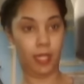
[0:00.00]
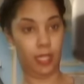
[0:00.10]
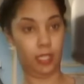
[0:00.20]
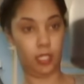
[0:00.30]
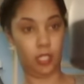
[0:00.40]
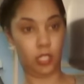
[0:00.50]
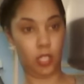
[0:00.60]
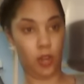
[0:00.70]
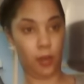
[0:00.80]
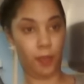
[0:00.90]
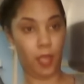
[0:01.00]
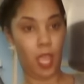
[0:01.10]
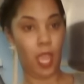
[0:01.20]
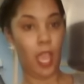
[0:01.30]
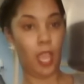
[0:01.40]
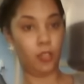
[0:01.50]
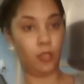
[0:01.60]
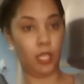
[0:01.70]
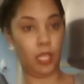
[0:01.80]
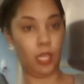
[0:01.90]
Yes, the syrup. And
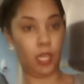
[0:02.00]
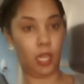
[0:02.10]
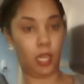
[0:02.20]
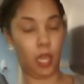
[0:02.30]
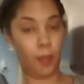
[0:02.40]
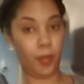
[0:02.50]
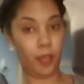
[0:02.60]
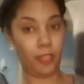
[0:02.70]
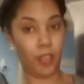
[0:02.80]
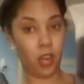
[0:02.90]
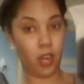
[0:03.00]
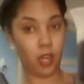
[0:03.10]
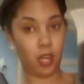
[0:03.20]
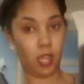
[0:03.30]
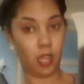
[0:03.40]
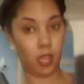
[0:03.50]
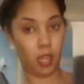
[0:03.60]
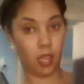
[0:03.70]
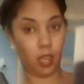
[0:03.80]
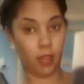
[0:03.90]
you need 1 1/3 cups
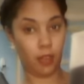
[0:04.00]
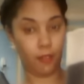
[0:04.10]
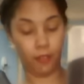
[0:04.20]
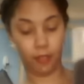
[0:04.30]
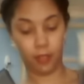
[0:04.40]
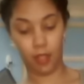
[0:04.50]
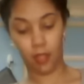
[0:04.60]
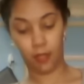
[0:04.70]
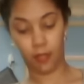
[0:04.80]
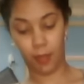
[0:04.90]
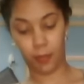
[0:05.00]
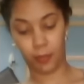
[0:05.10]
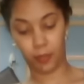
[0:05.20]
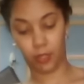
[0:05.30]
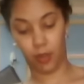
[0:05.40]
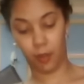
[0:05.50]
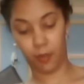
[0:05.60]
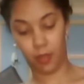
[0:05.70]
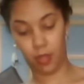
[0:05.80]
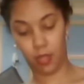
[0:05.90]
of the maple
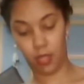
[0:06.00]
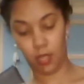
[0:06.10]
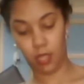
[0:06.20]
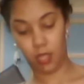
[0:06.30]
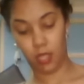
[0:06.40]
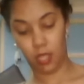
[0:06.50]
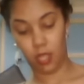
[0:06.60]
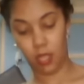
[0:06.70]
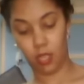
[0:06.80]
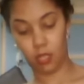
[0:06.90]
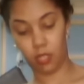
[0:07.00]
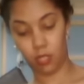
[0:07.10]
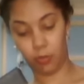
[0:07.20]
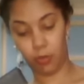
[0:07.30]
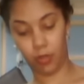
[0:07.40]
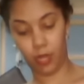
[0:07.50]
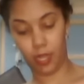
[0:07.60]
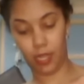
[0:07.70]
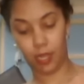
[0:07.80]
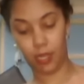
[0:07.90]
syrup. And you just pour
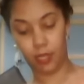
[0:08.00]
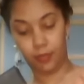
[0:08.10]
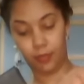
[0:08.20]
it in.